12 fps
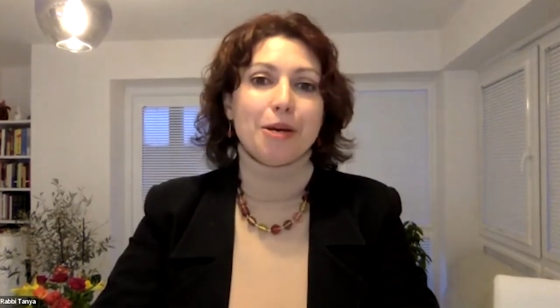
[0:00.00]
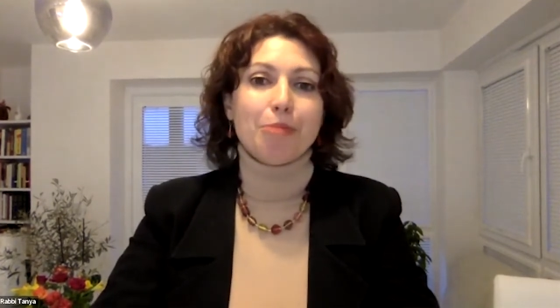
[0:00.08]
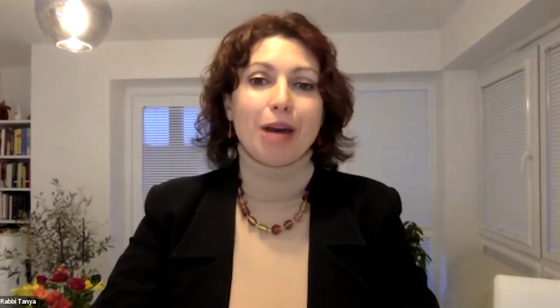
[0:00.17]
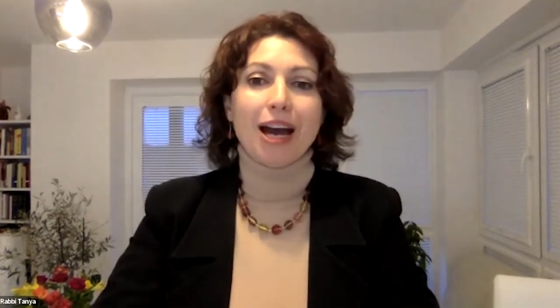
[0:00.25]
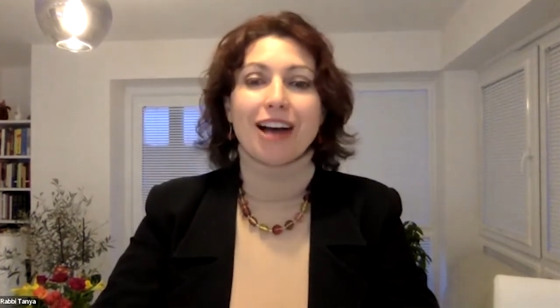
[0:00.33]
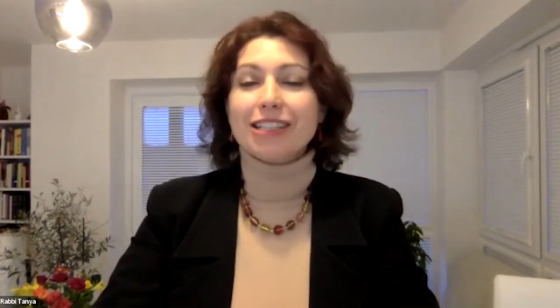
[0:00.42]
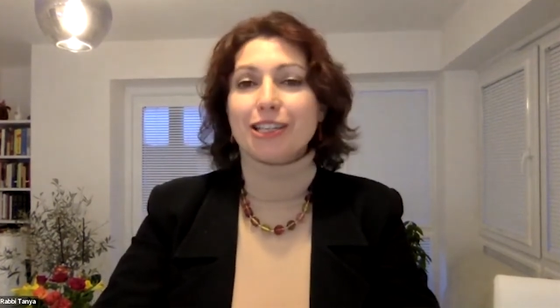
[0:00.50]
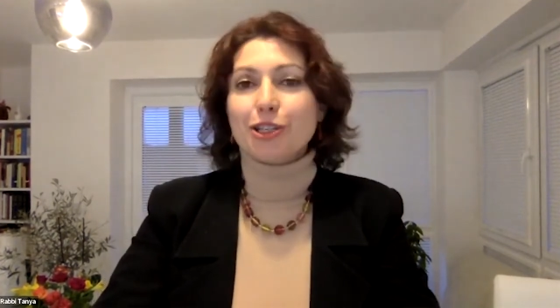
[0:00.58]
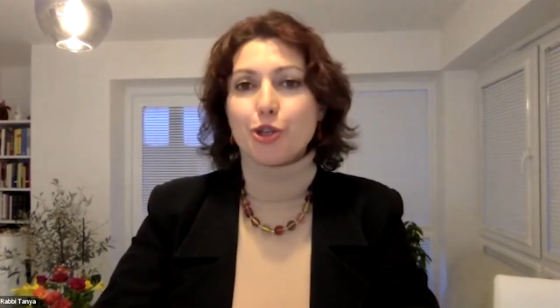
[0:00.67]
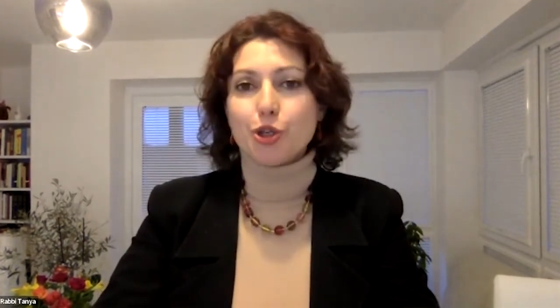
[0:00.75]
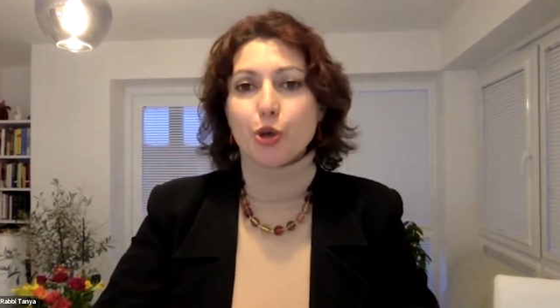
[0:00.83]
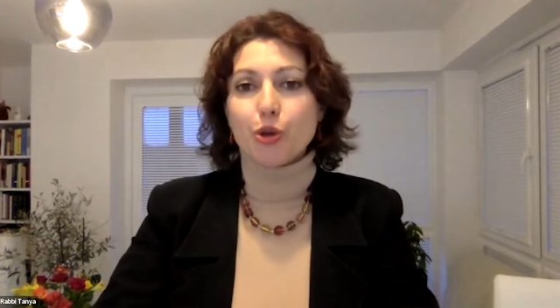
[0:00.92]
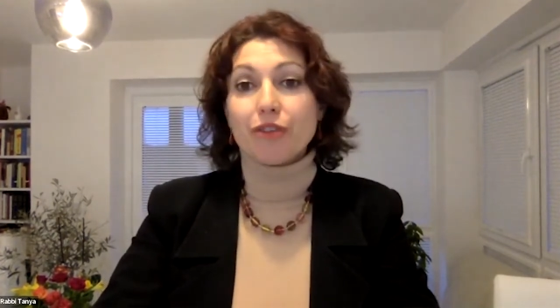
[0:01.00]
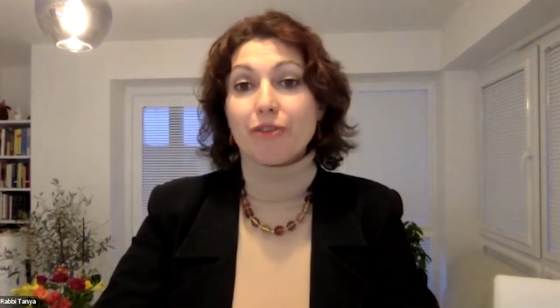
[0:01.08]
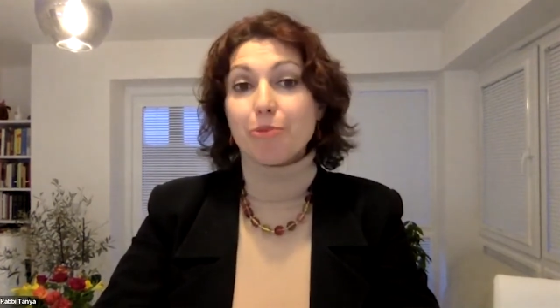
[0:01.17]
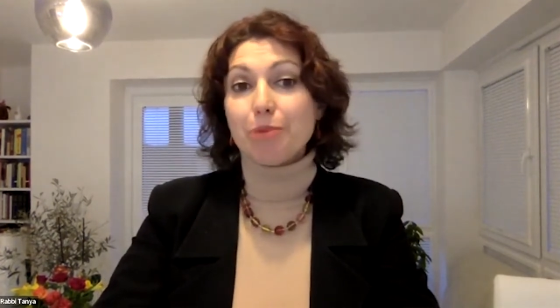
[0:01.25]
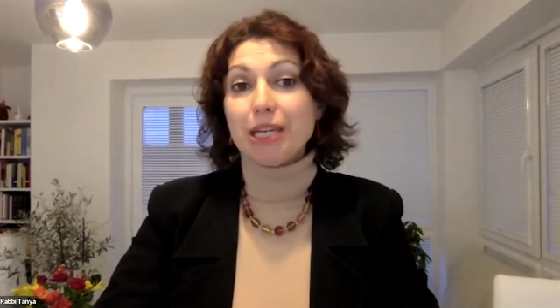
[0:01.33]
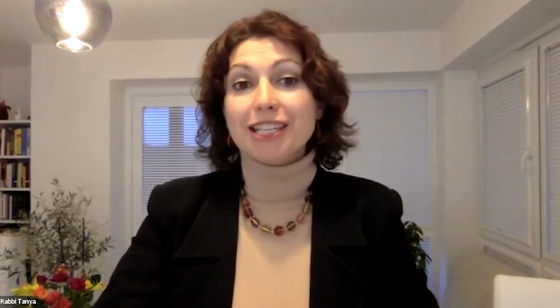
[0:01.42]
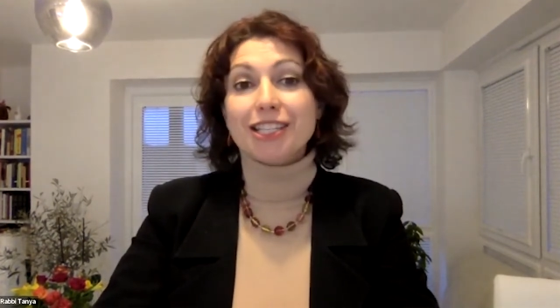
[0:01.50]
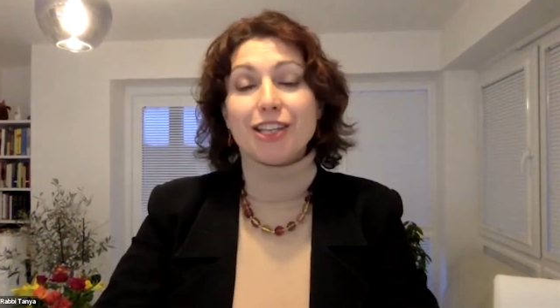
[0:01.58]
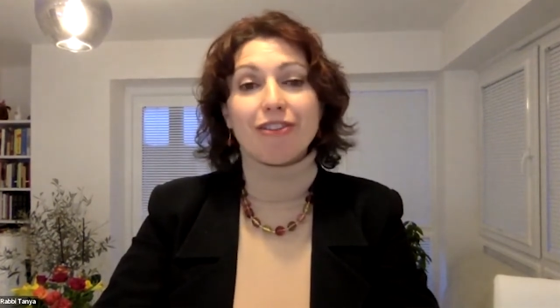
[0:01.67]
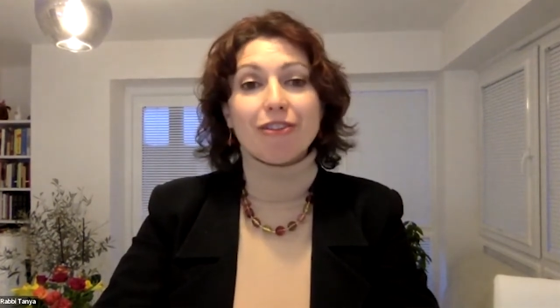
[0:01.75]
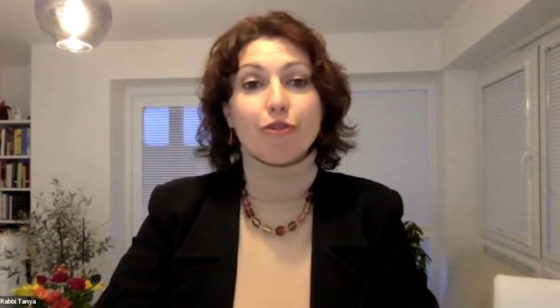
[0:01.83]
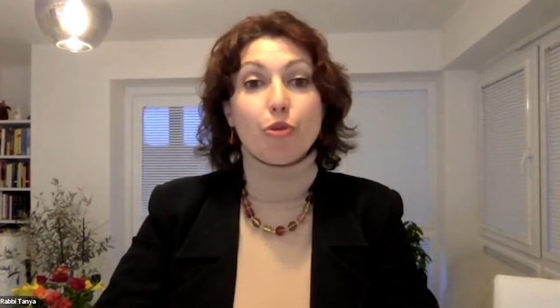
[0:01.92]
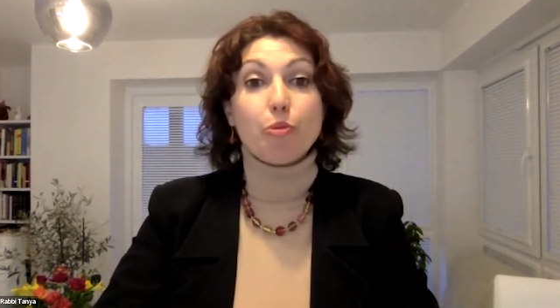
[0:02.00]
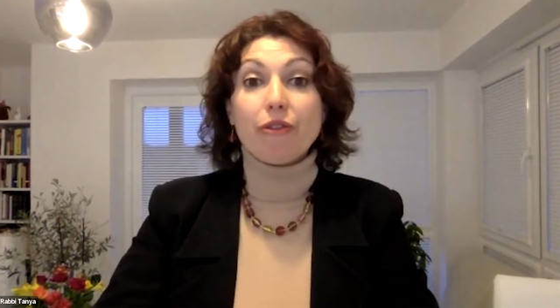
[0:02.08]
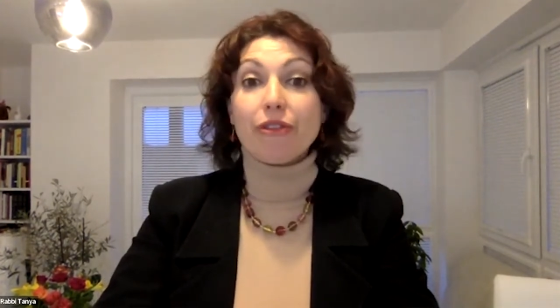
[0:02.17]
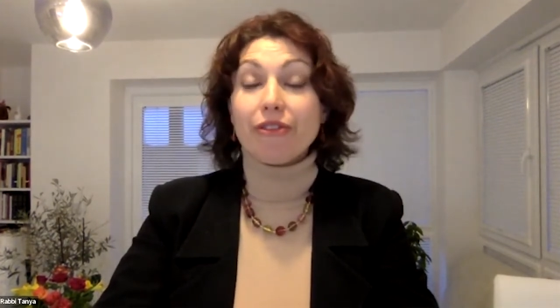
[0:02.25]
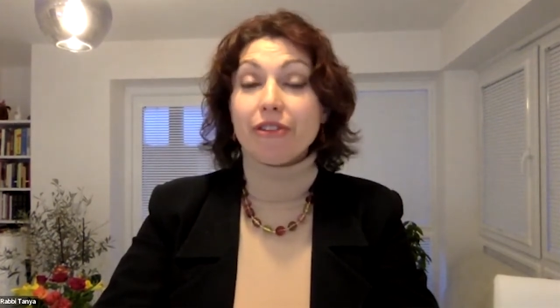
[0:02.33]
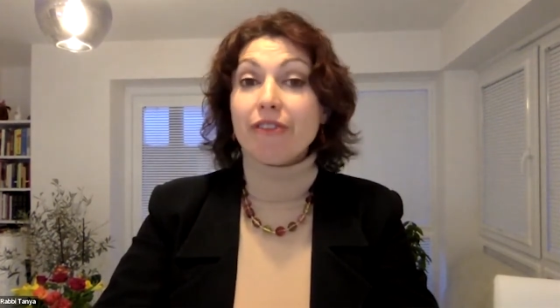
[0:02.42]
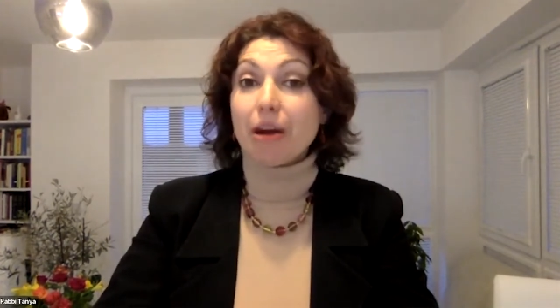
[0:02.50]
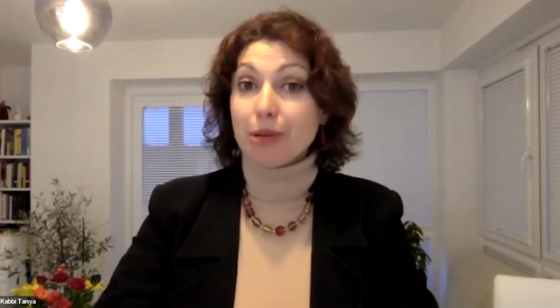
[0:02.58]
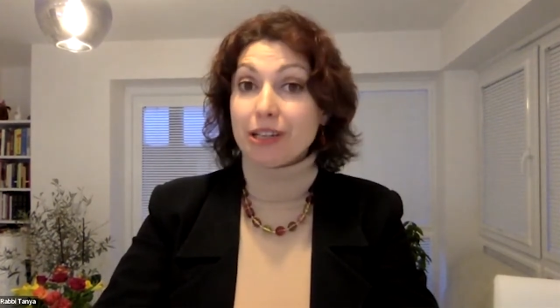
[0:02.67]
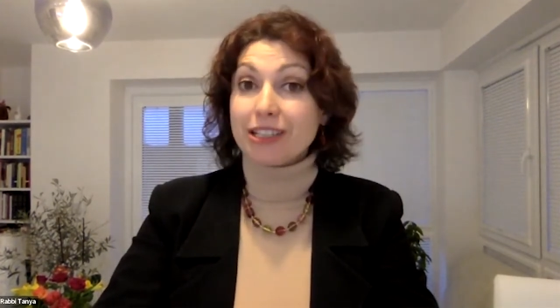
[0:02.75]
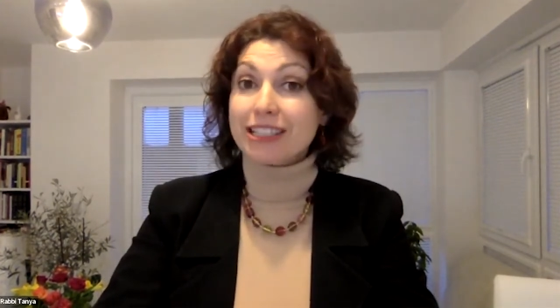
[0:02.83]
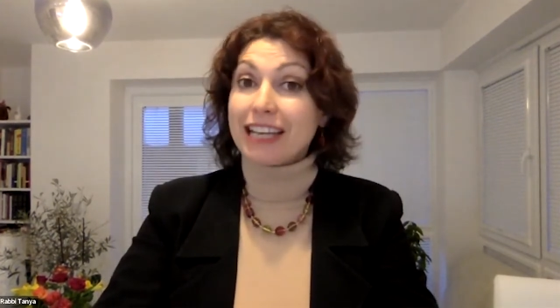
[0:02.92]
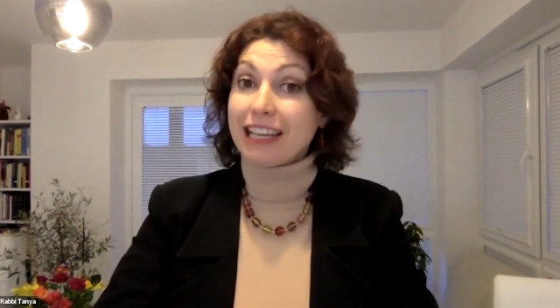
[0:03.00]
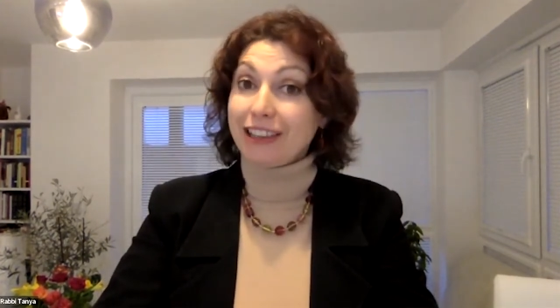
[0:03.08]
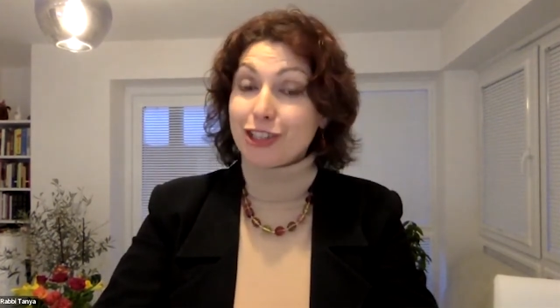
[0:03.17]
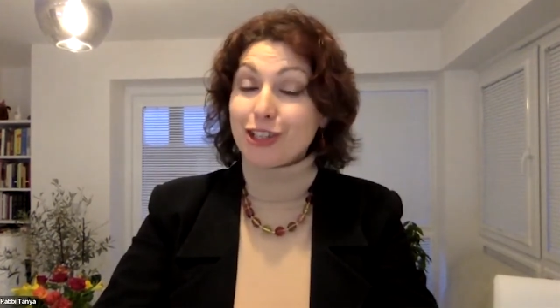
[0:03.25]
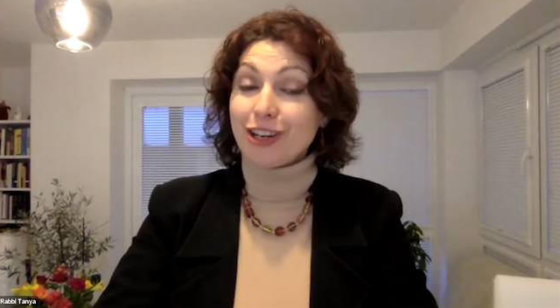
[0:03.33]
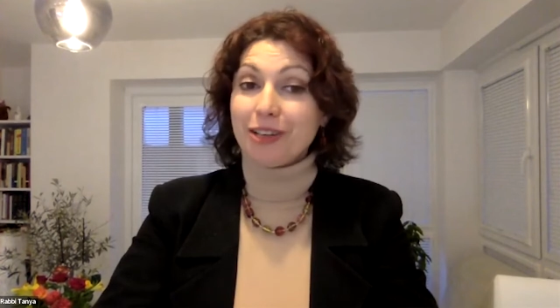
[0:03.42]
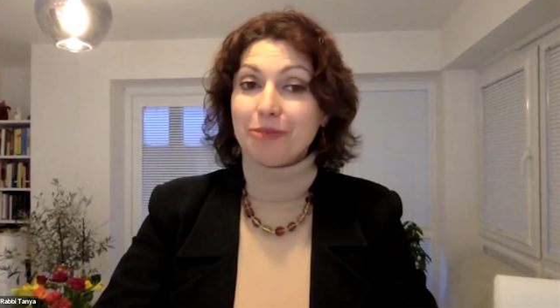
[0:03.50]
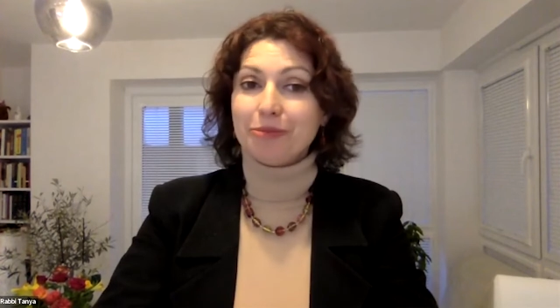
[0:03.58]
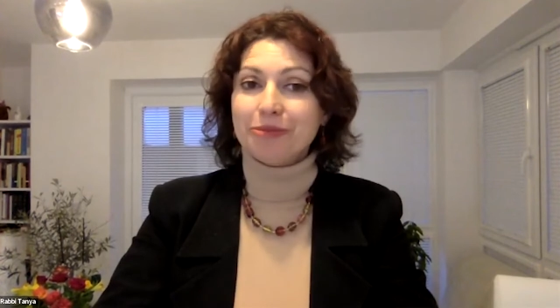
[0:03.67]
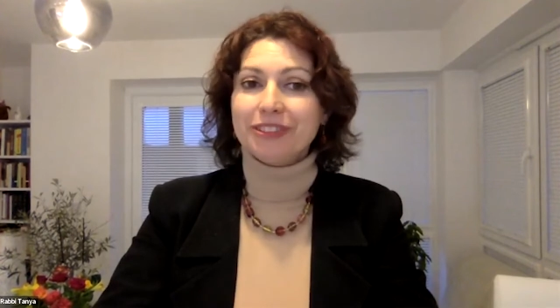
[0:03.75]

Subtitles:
by asking to join the rabbinic steering group of 3 rabbis at the time.